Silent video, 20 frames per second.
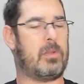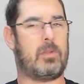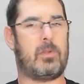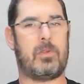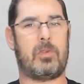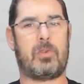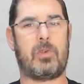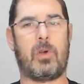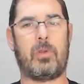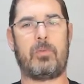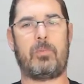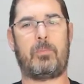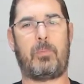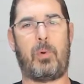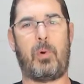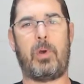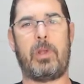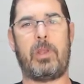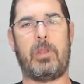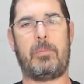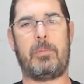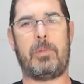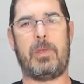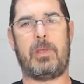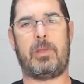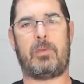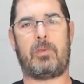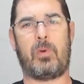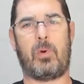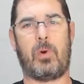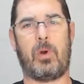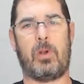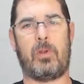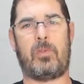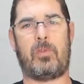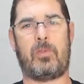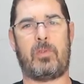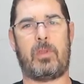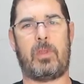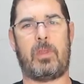Joel pointed me
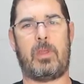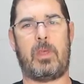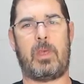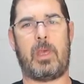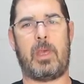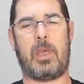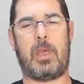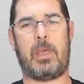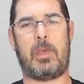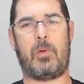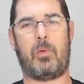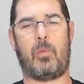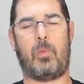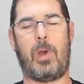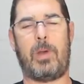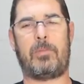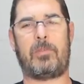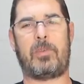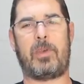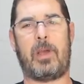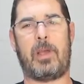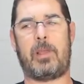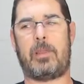towards a website